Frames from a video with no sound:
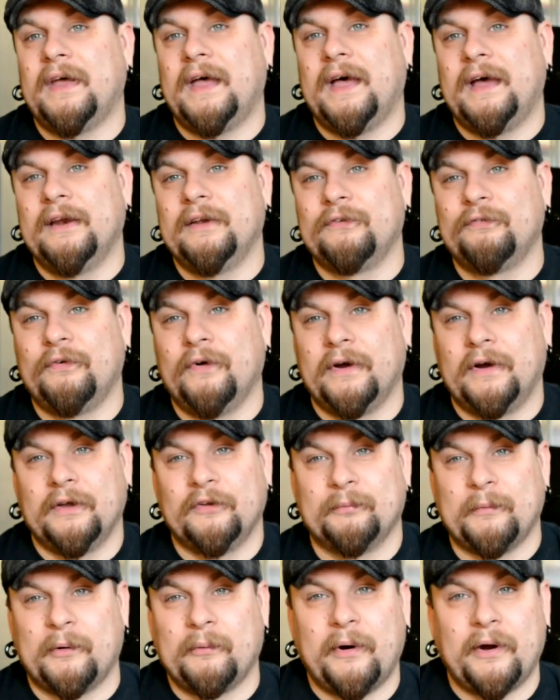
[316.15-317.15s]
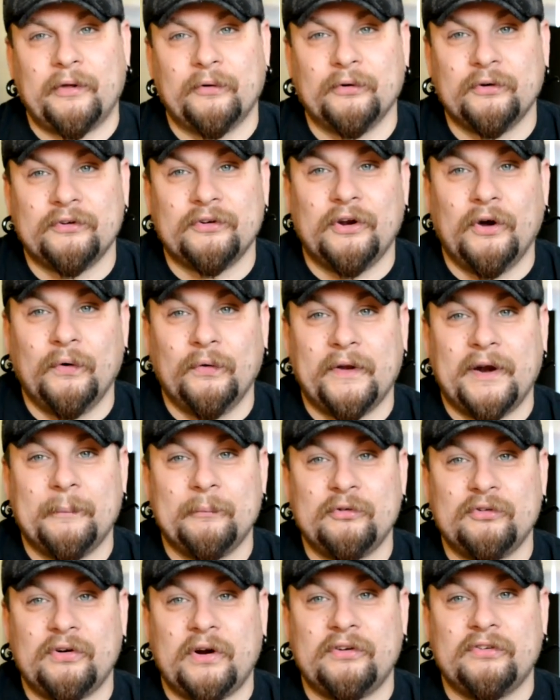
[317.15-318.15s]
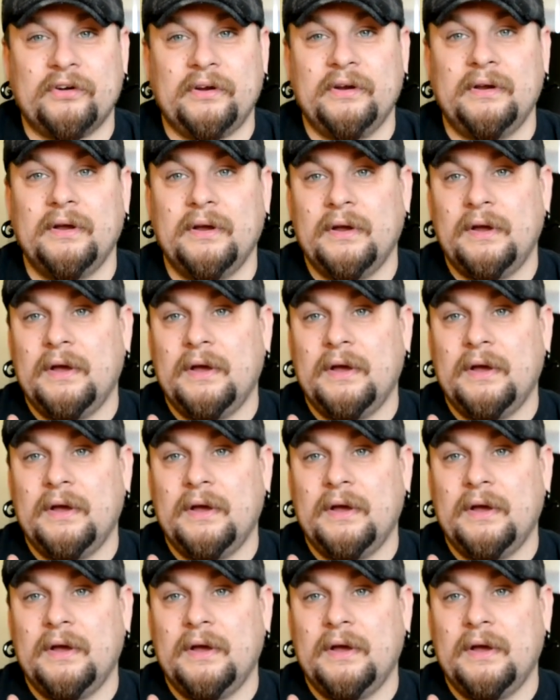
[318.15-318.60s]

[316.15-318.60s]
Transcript: And it's fun because my regulars know that I'm stretching.